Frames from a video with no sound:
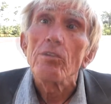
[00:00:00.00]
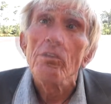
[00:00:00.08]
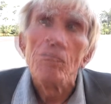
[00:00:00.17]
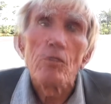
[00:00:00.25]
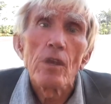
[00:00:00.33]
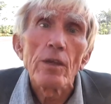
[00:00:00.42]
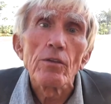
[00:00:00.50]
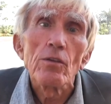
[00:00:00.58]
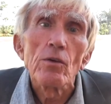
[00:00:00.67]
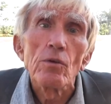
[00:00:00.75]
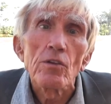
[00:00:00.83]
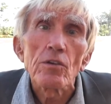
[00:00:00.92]
What I'm trying to
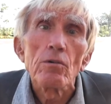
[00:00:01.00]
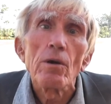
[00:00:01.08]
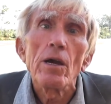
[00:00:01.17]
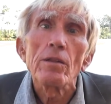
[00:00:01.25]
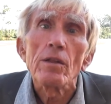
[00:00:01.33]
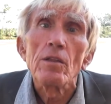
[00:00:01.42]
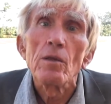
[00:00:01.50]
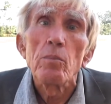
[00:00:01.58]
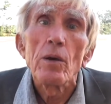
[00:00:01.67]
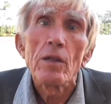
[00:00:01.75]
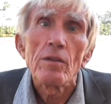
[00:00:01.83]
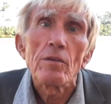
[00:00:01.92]
do is create
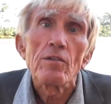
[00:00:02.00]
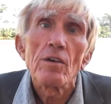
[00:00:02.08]
independence.